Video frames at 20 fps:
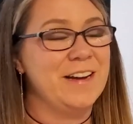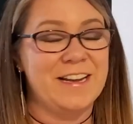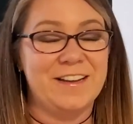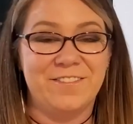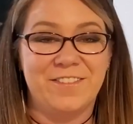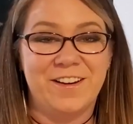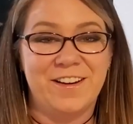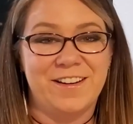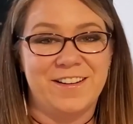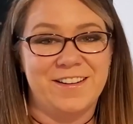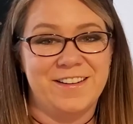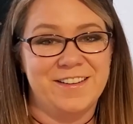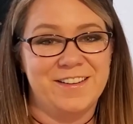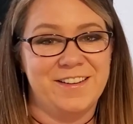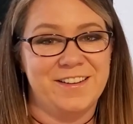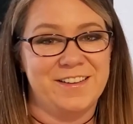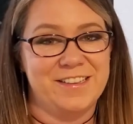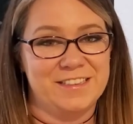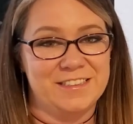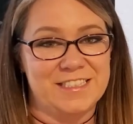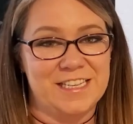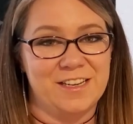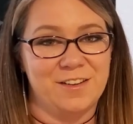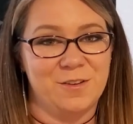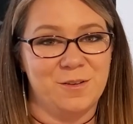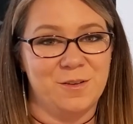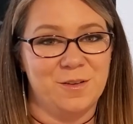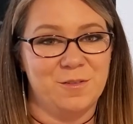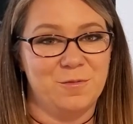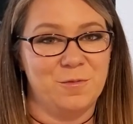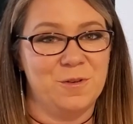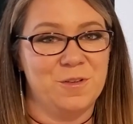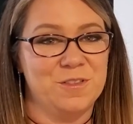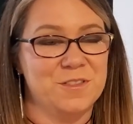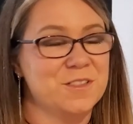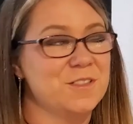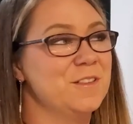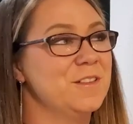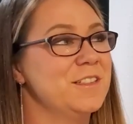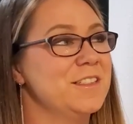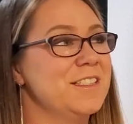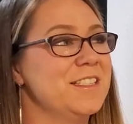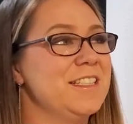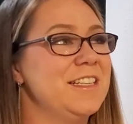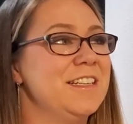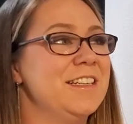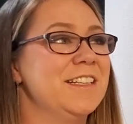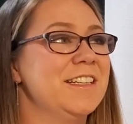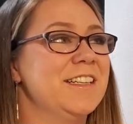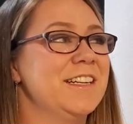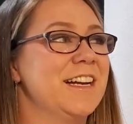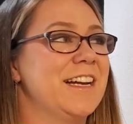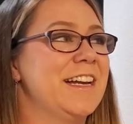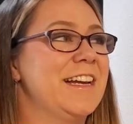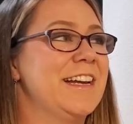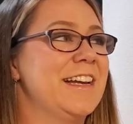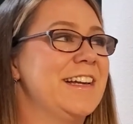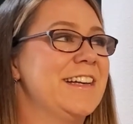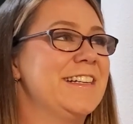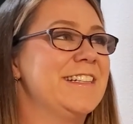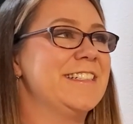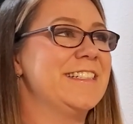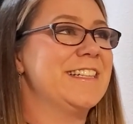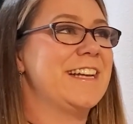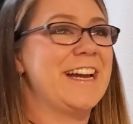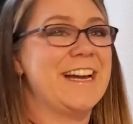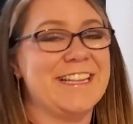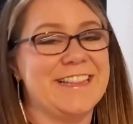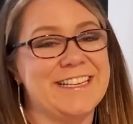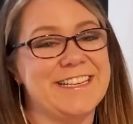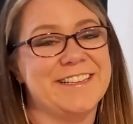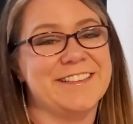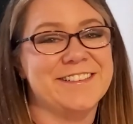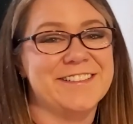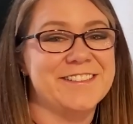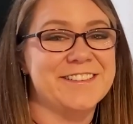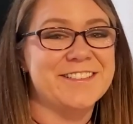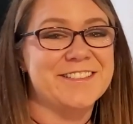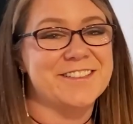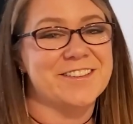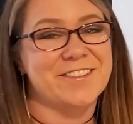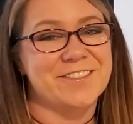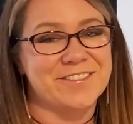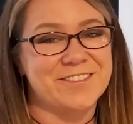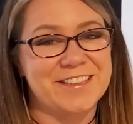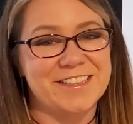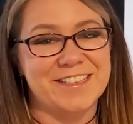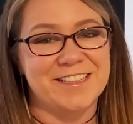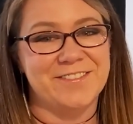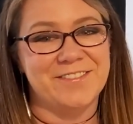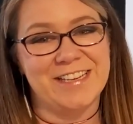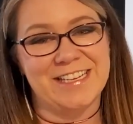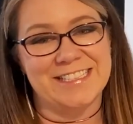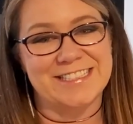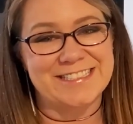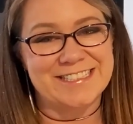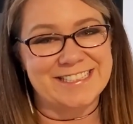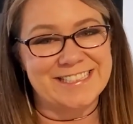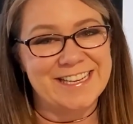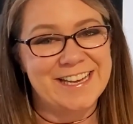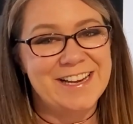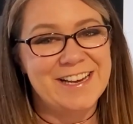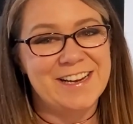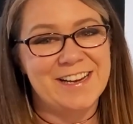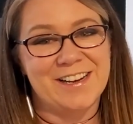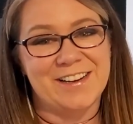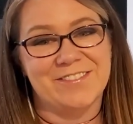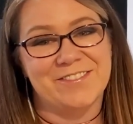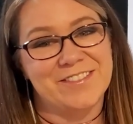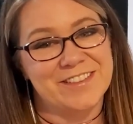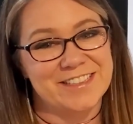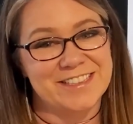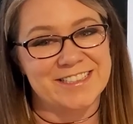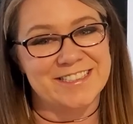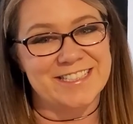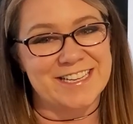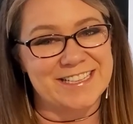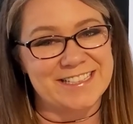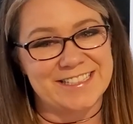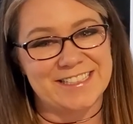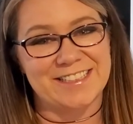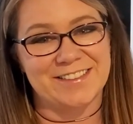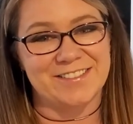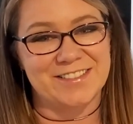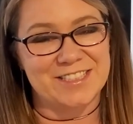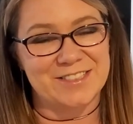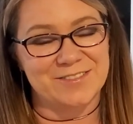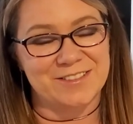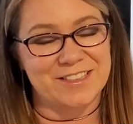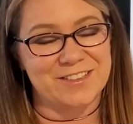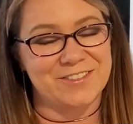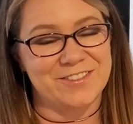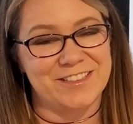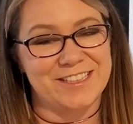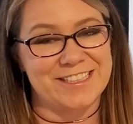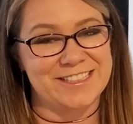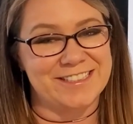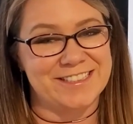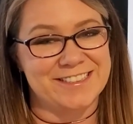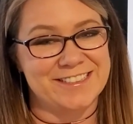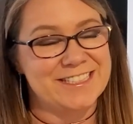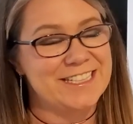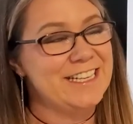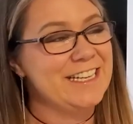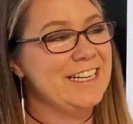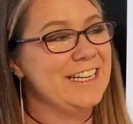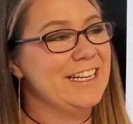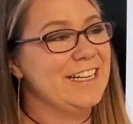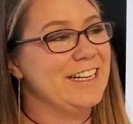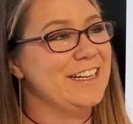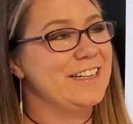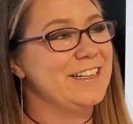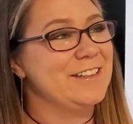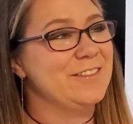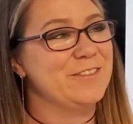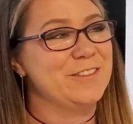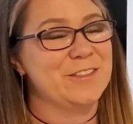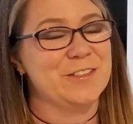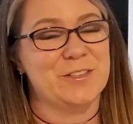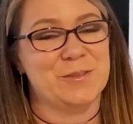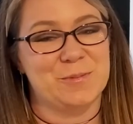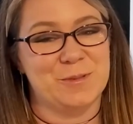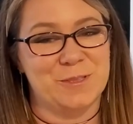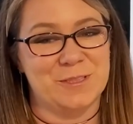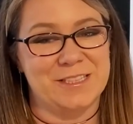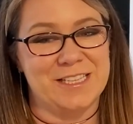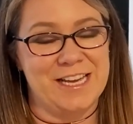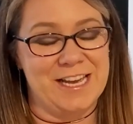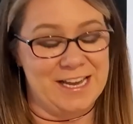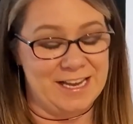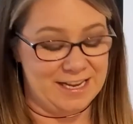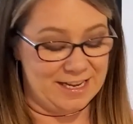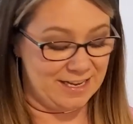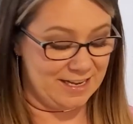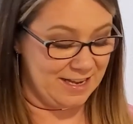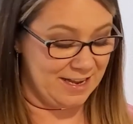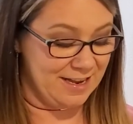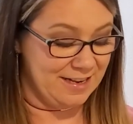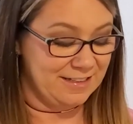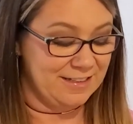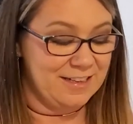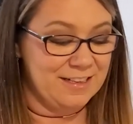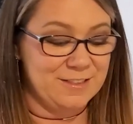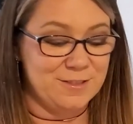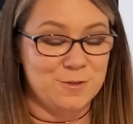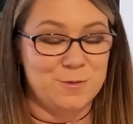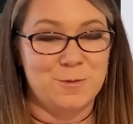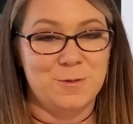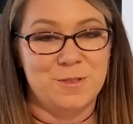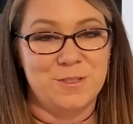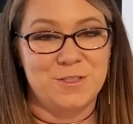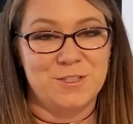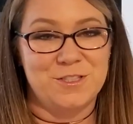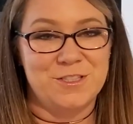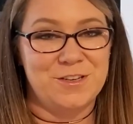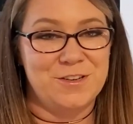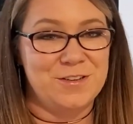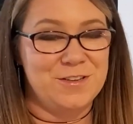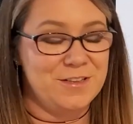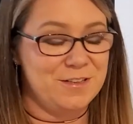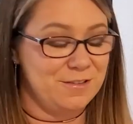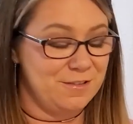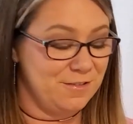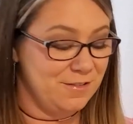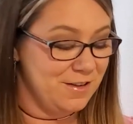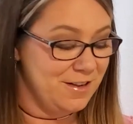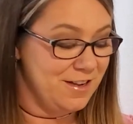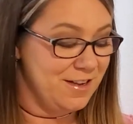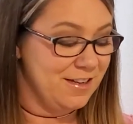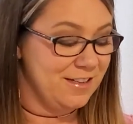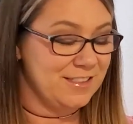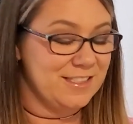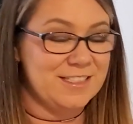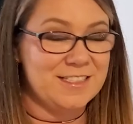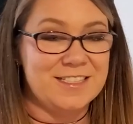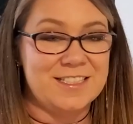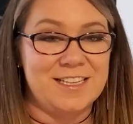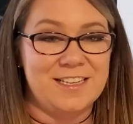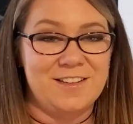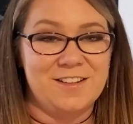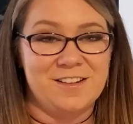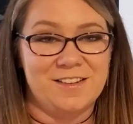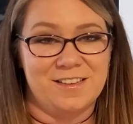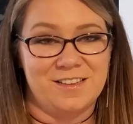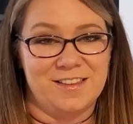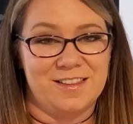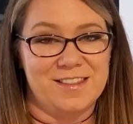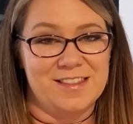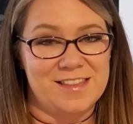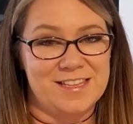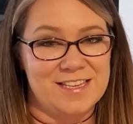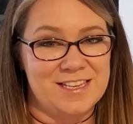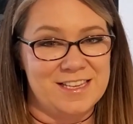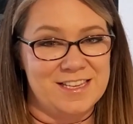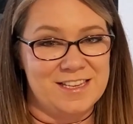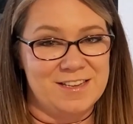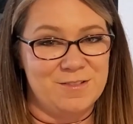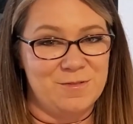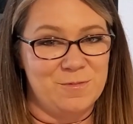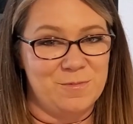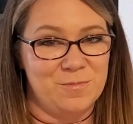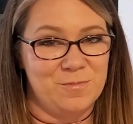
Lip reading: I've hung our decorative wall sconce here and I think it looks really amazing. I'm really excited to give it to my friend for her birthday, and I just want to show you, since I got the